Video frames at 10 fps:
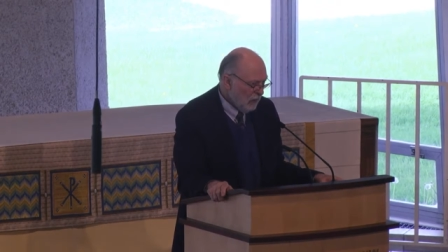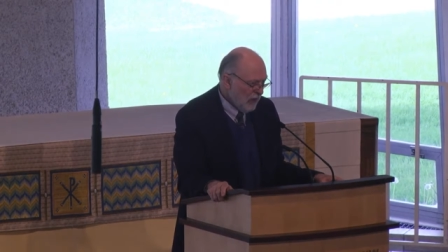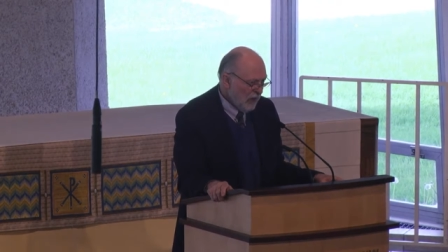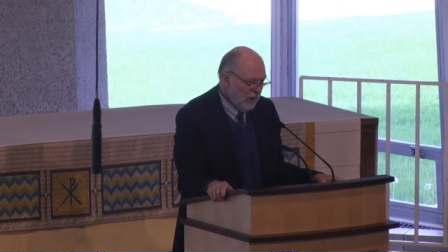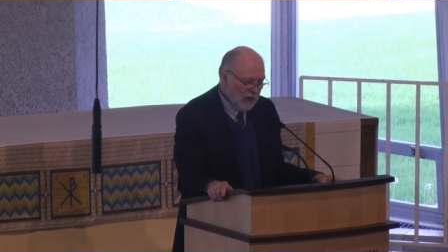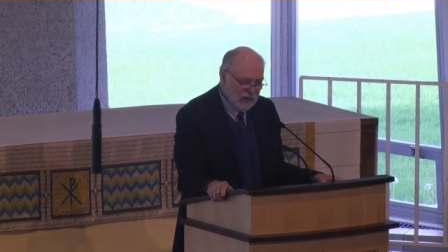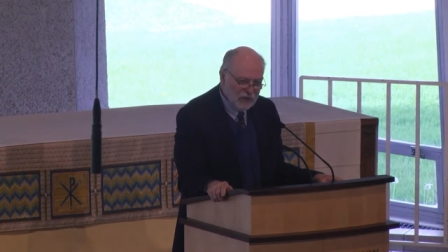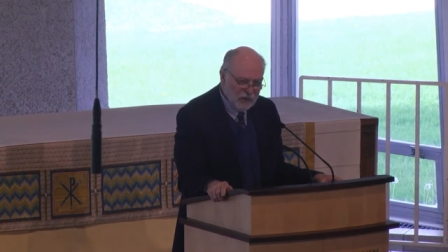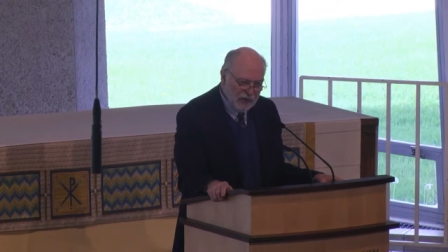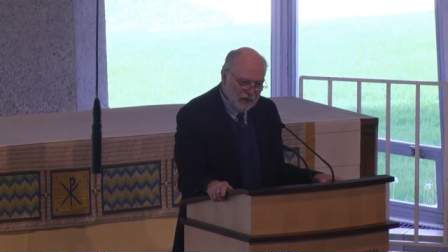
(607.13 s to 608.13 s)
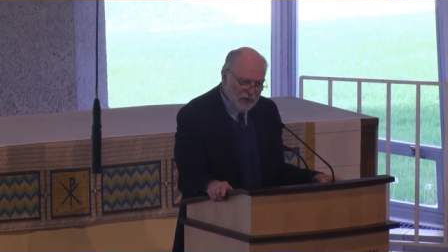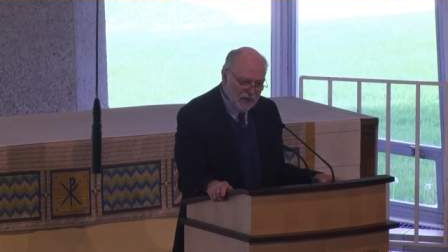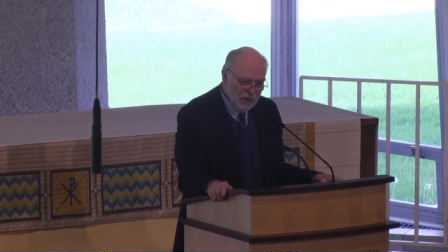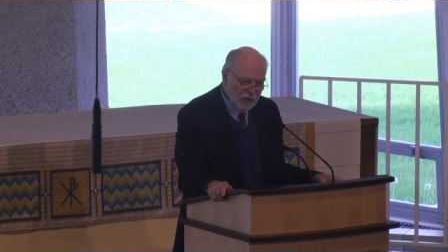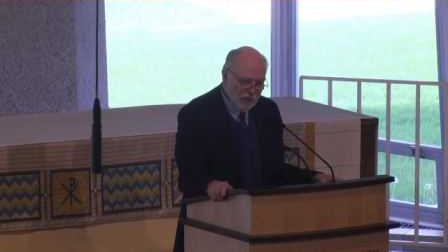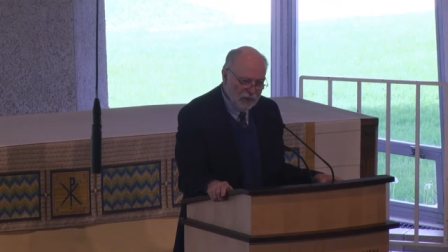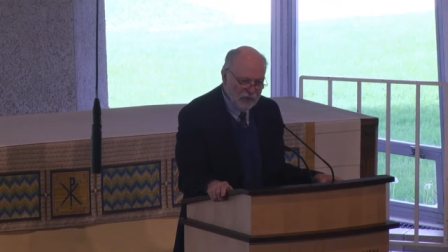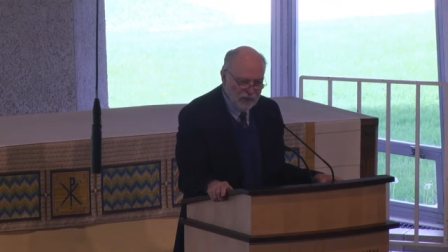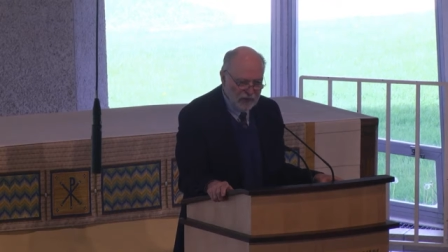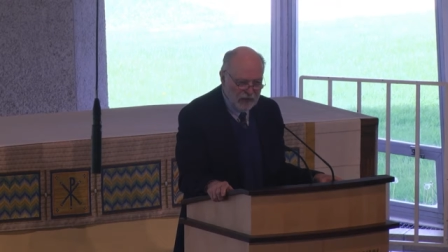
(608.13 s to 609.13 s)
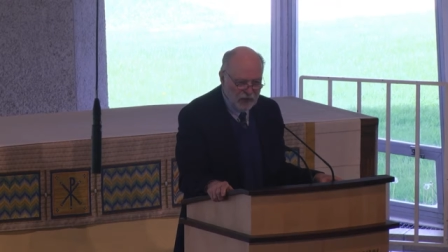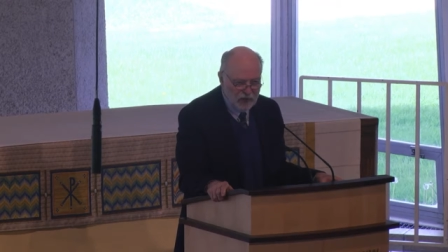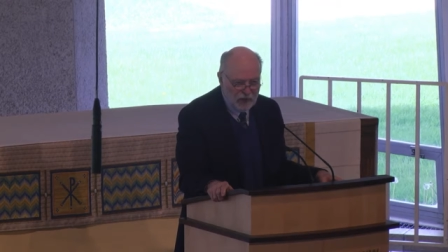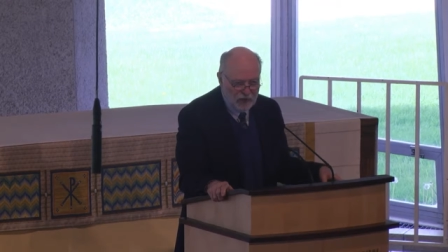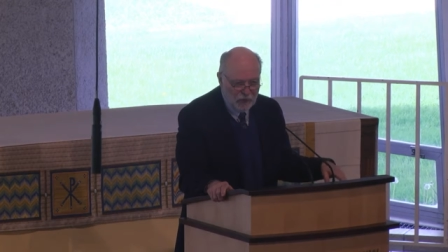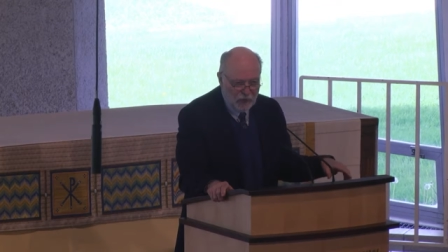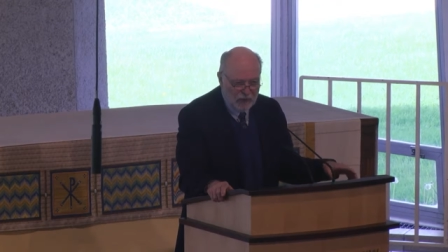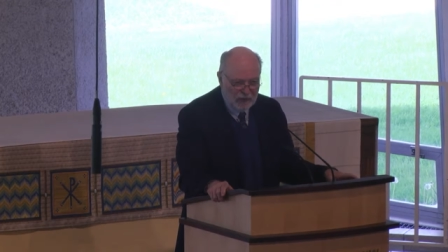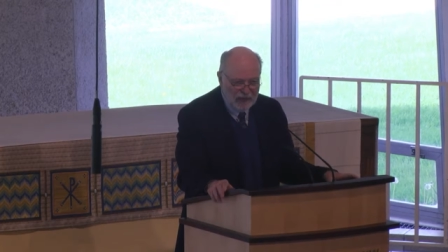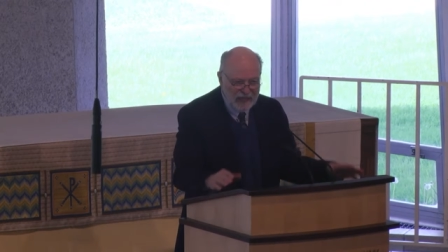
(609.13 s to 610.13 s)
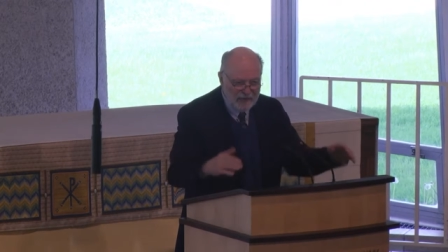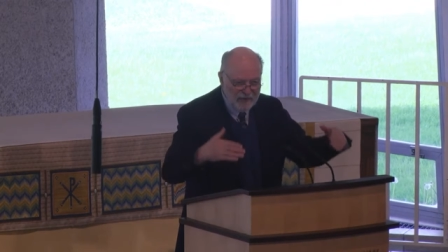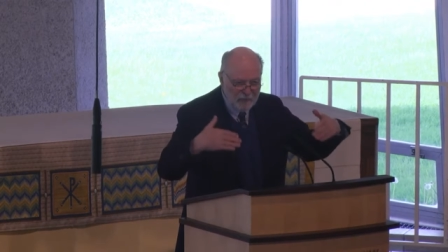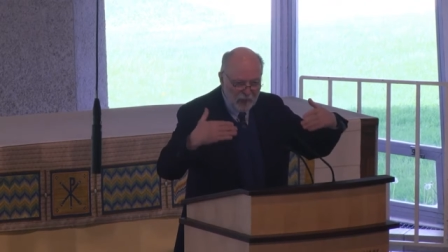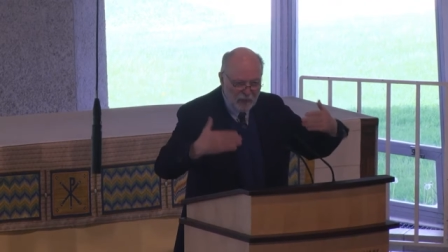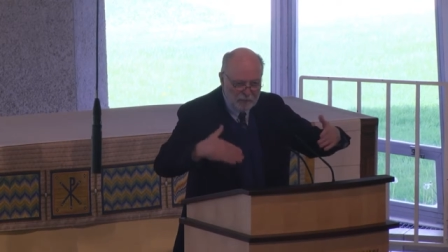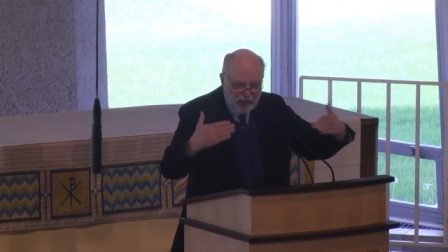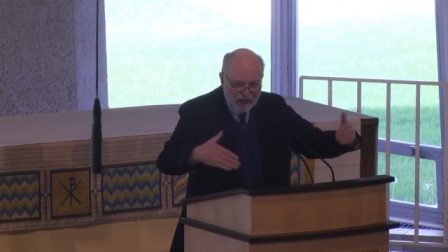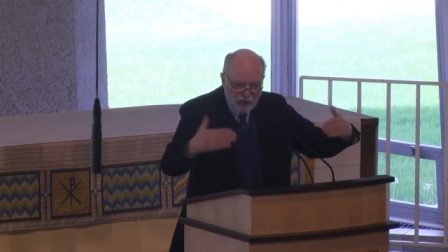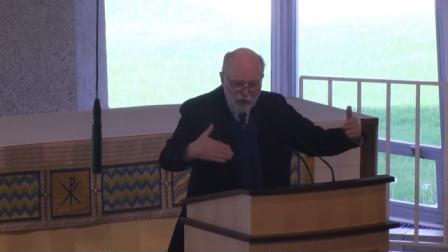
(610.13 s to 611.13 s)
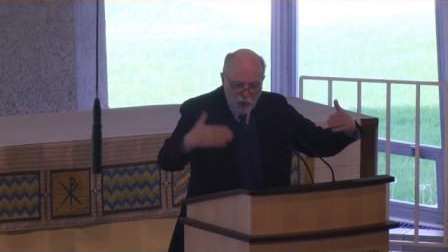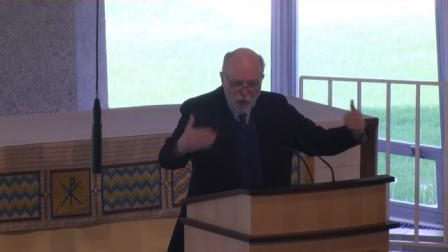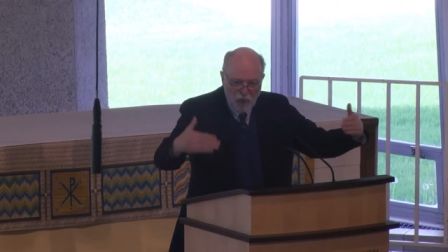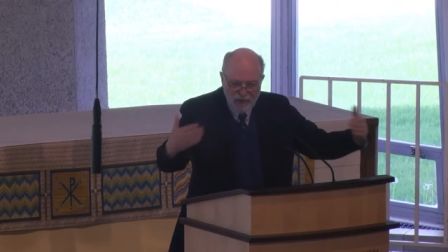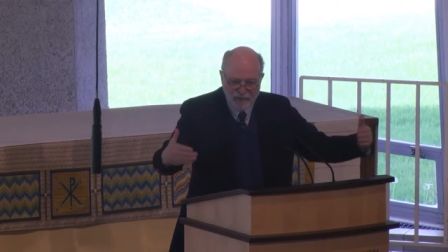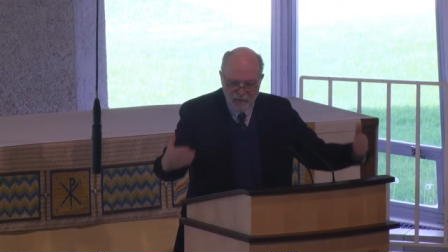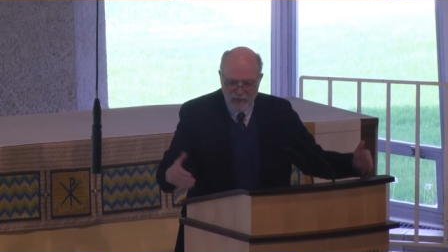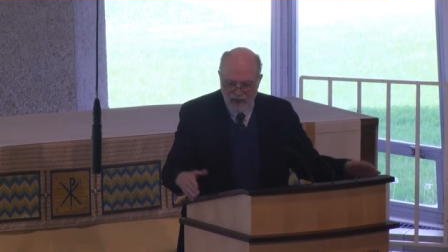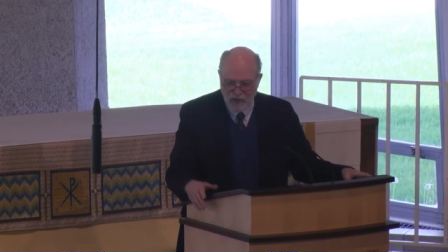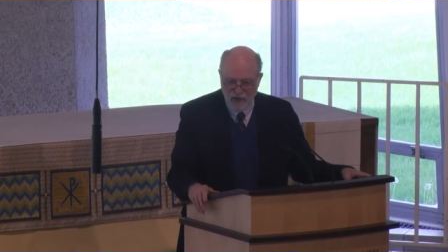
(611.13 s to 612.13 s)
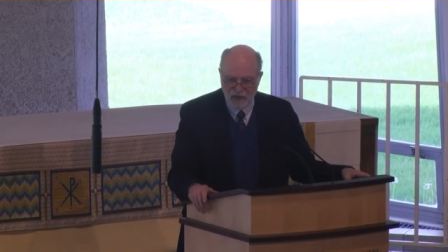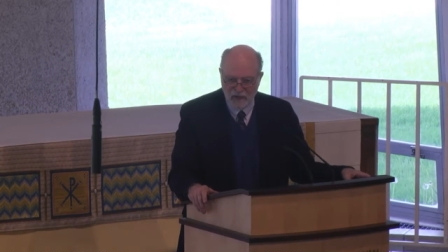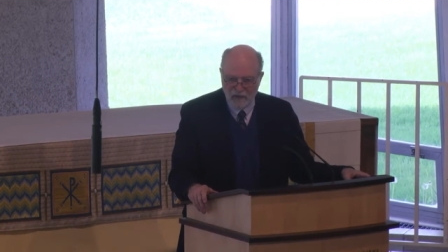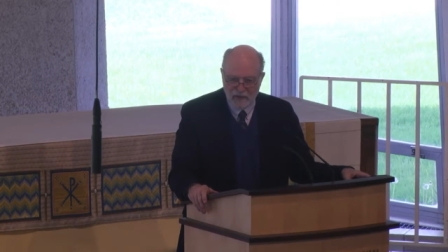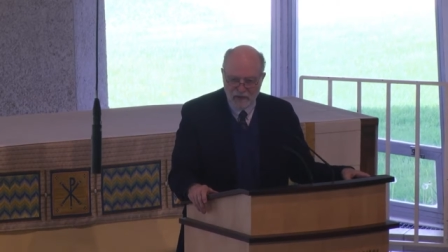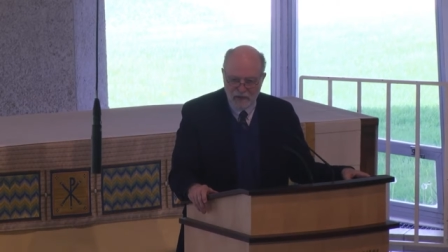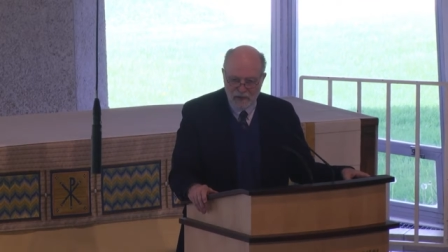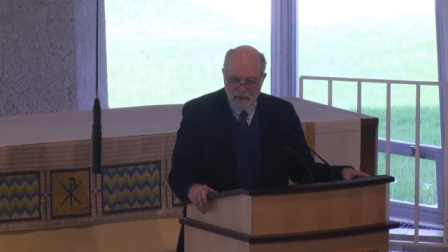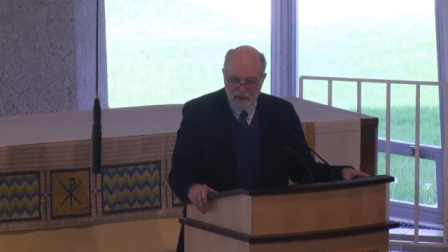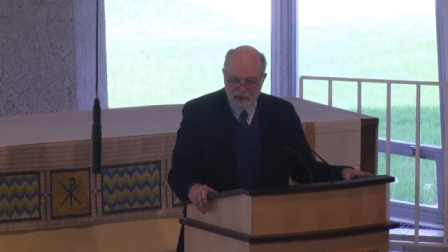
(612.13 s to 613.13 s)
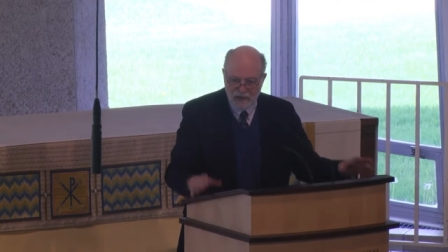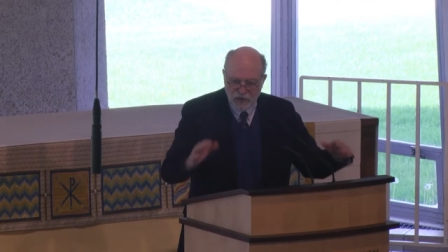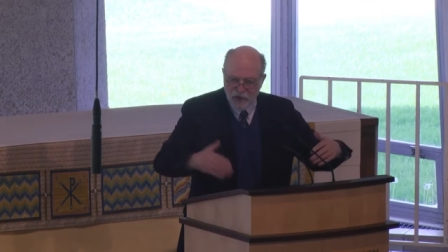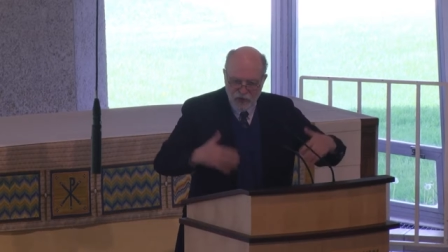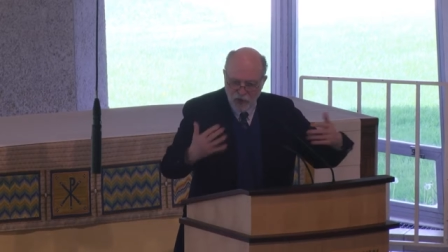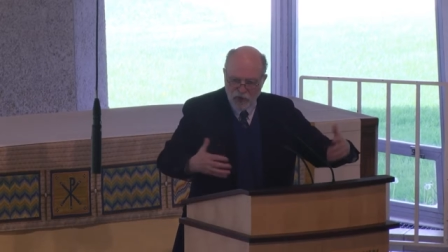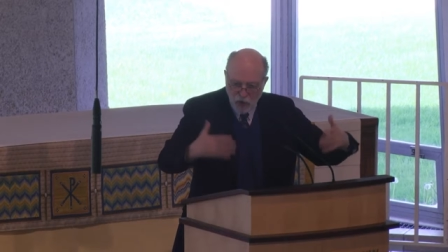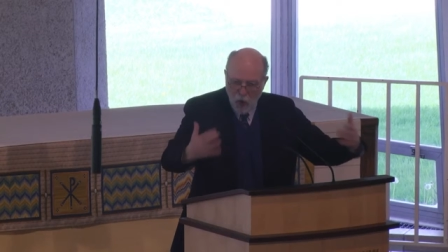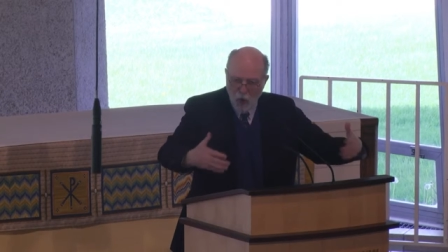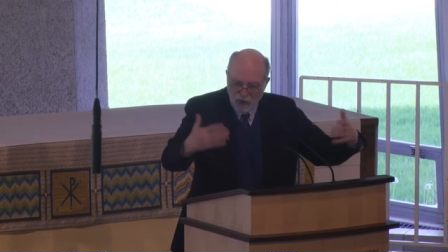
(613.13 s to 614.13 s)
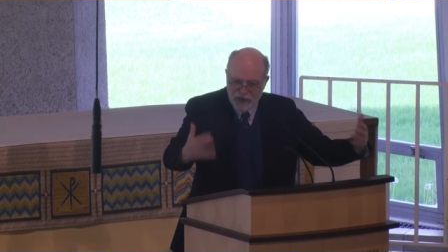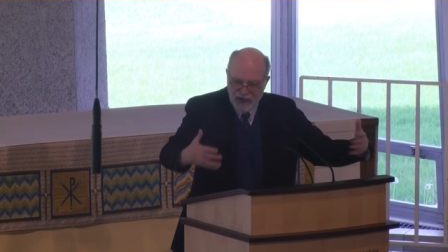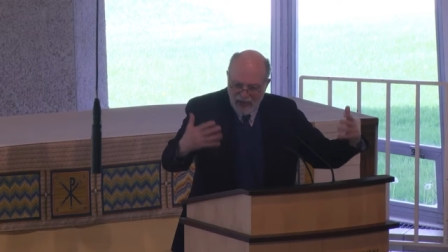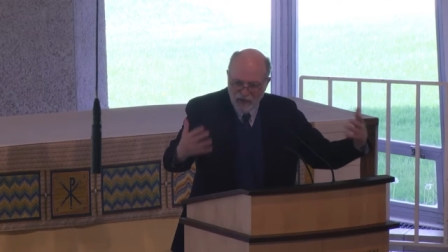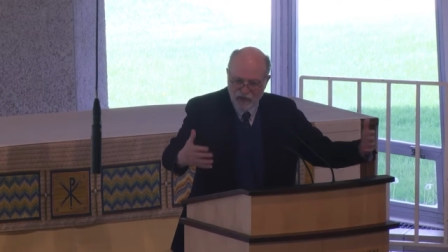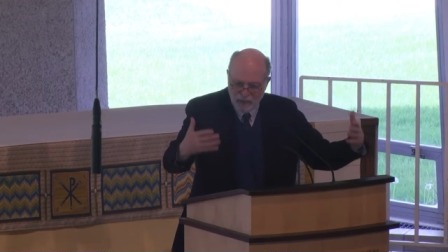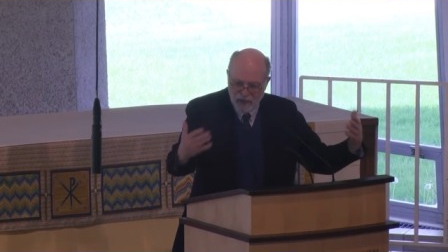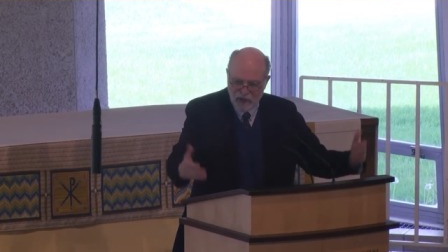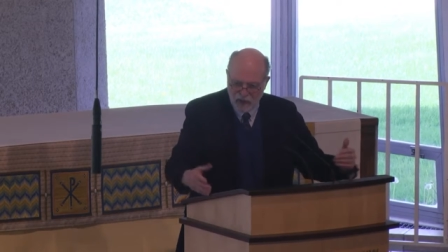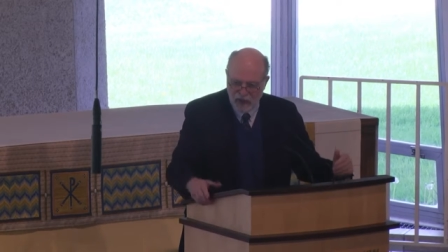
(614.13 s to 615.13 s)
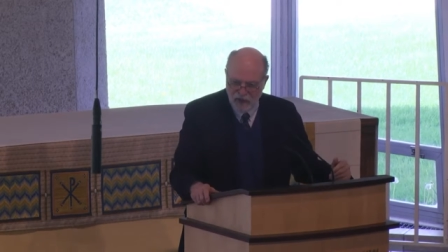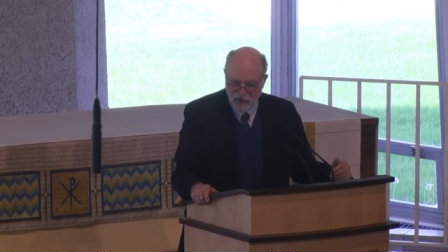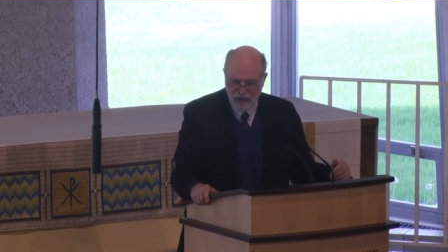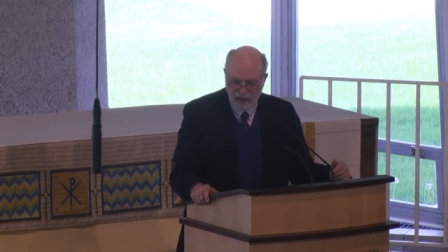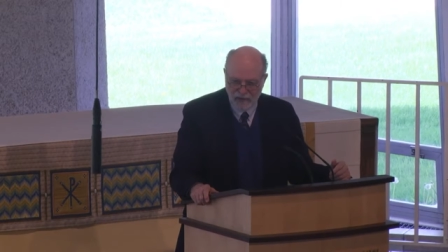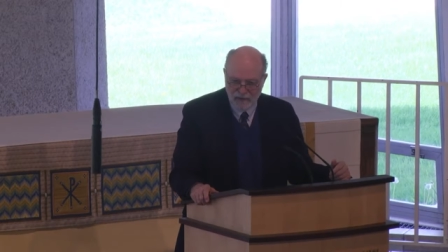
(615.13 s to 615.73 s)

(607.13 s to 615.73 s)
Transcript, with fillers: One of the great strengths of the Lutheran tradition is that we believe in perpetual reformation, that the church always has to be changing,